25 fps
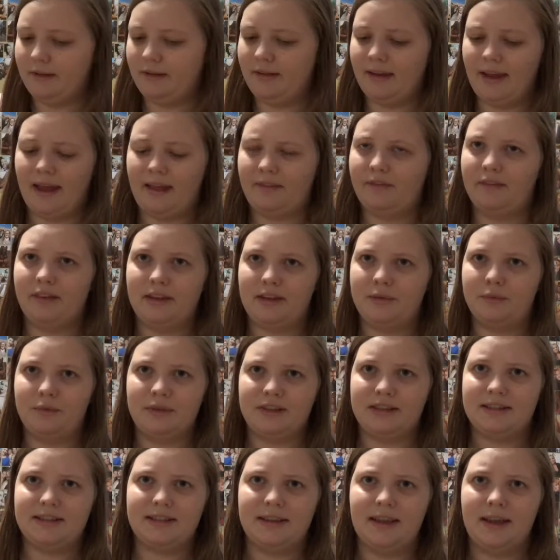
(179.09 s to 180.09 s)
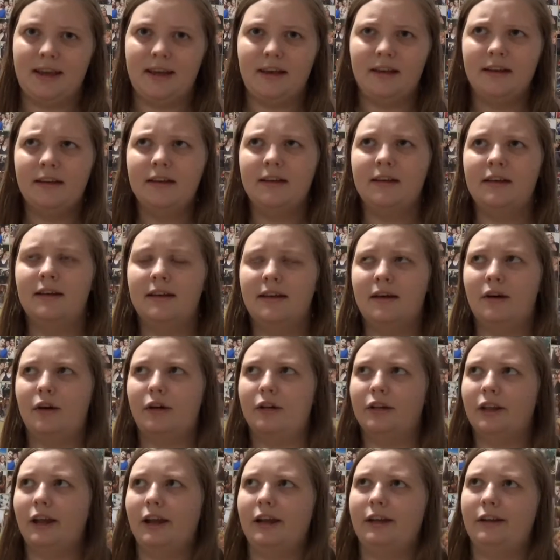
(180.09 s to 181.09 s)
Canvas, which is the
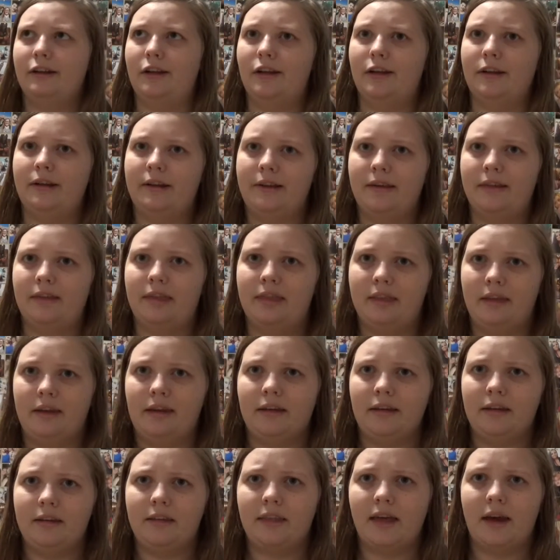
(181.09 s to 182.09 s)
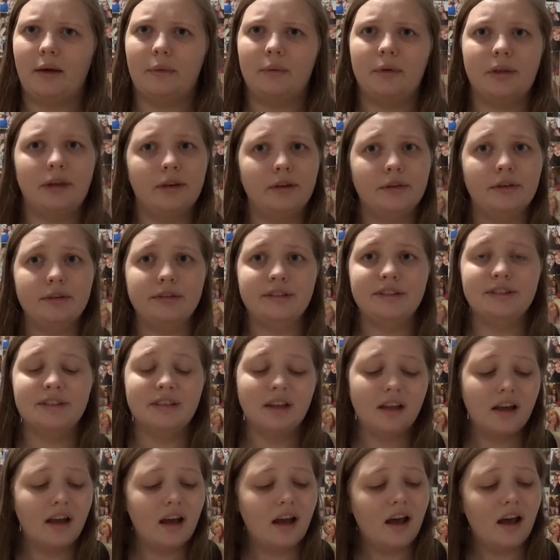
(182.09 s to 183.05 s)
online learning thing that we use.